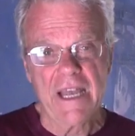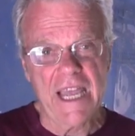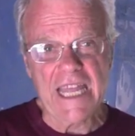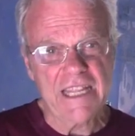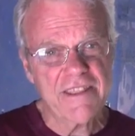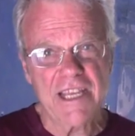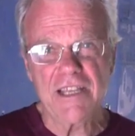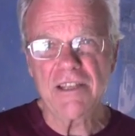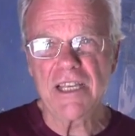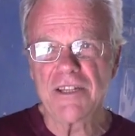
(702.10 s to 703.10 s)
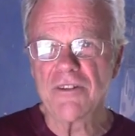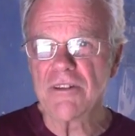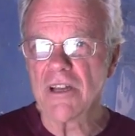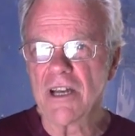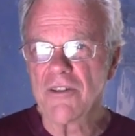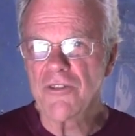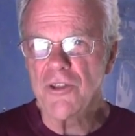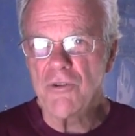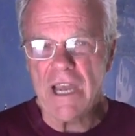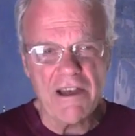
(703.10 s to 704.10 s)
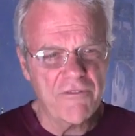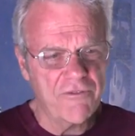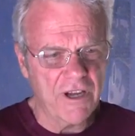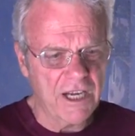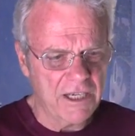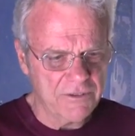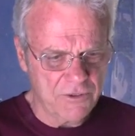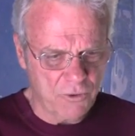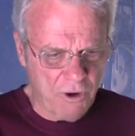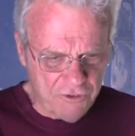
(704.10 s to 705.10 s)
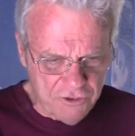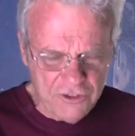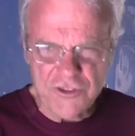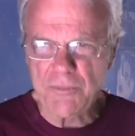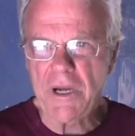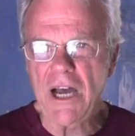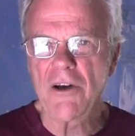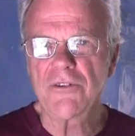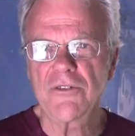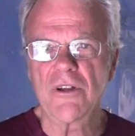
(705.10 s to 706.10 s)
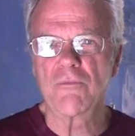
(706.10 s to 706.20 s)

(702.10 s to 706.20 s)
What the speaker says: anything that you have questions about